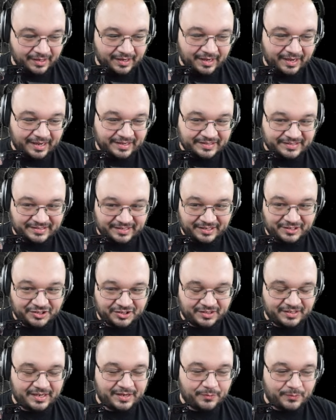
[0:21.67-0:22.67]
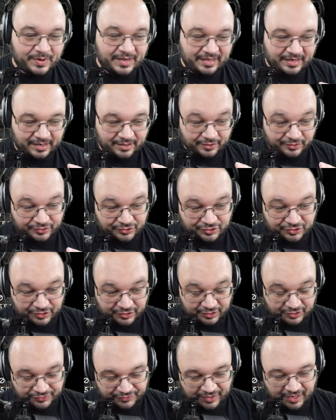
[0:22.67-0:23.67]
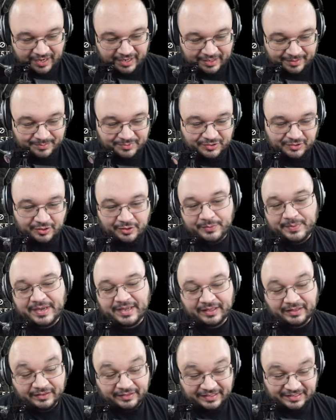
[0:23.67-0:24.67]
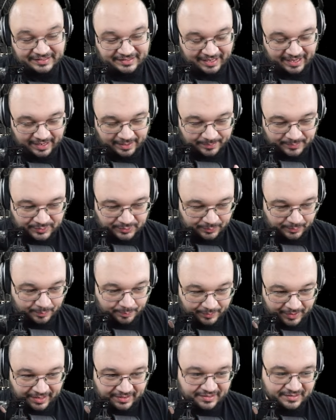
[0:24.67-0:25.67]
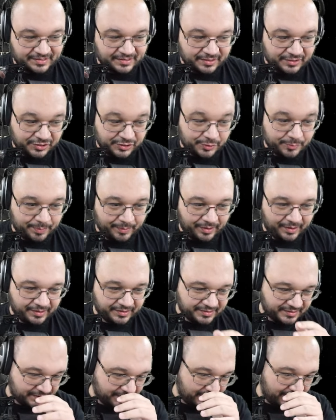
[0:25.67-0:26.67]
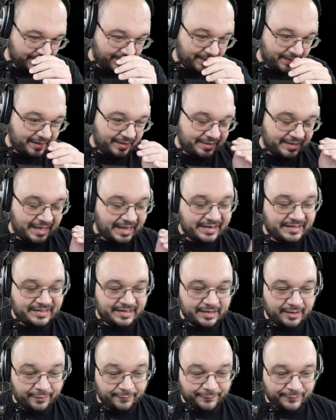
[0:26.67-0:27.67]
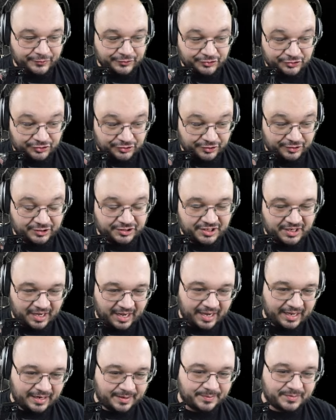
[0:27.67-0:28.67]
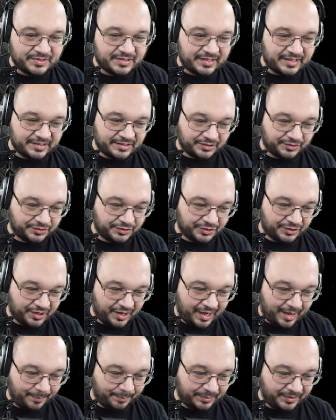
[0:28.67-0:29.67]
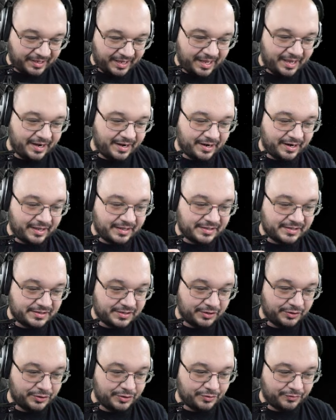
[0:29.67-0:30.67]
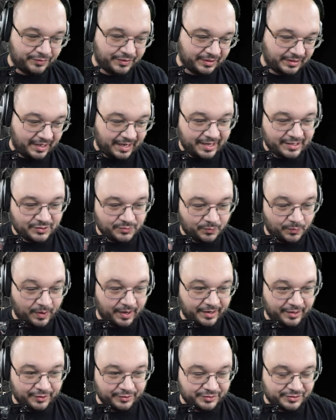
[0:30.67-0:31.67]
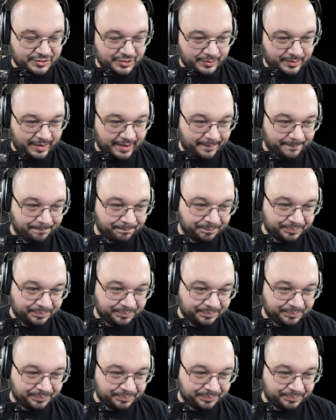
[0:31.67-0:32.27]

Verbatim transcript: Essentially, we can either search for items or we can list items. So we'll break this into two parts. The idea for searching items is a little complicated until you realize what you're doing.